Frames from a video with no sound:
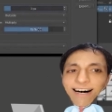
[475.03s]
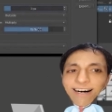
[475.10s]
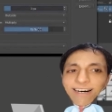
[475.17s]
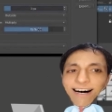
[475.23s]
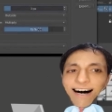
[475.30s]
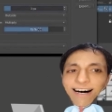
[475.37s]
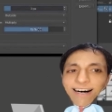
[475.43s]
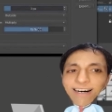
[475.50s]

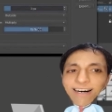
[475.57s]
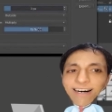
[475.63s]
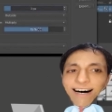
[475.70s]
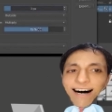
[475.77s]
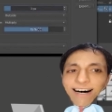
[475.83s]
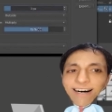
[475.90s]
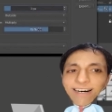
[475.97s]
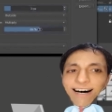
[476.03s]
Increase
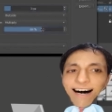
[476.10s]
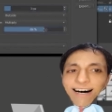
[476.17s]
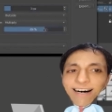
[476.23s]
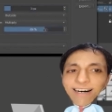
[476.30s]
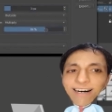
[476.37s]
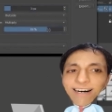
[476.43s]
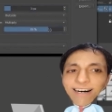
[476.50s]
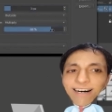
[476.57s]
opacity to
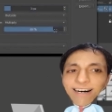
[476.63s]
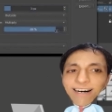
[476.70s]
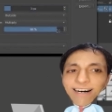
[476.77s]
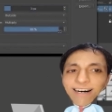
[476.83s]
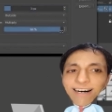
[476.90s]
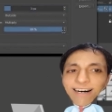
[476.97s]
100.